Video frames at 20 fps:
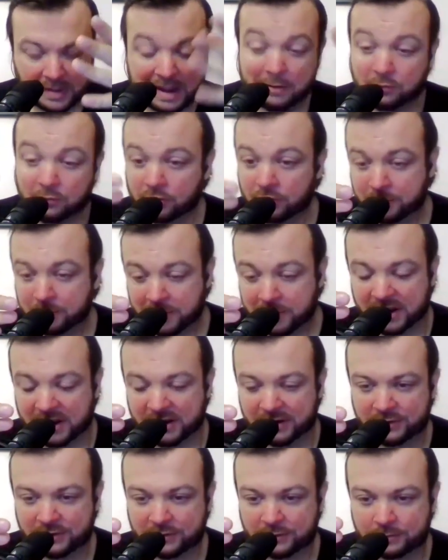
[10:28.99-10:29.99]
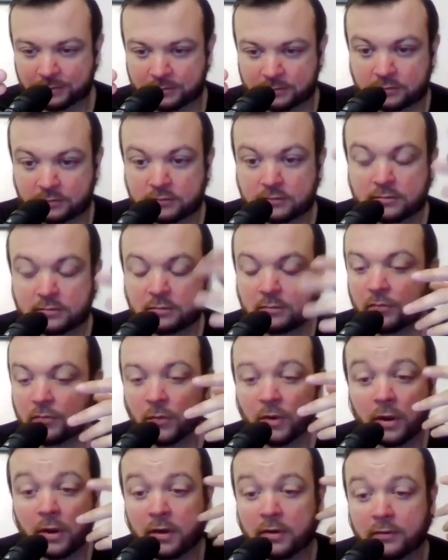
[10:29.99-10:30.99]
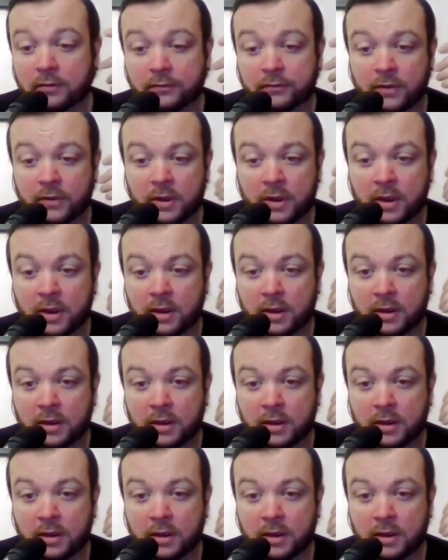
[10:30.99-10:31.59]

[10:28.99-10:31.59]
outgroup bias of